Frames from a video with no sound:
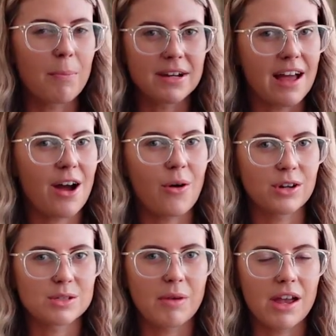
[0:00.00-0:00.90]
but now I
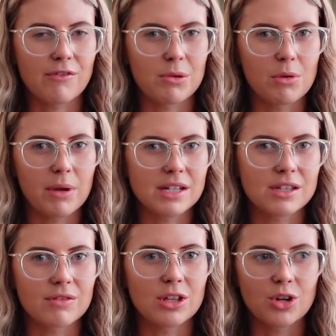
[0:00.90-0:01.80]
just make it from a
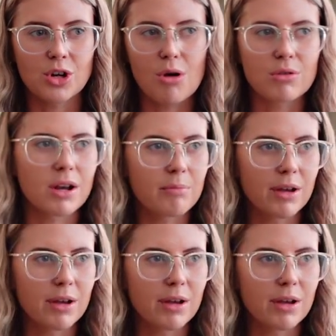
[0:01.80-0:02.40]
base of either coconut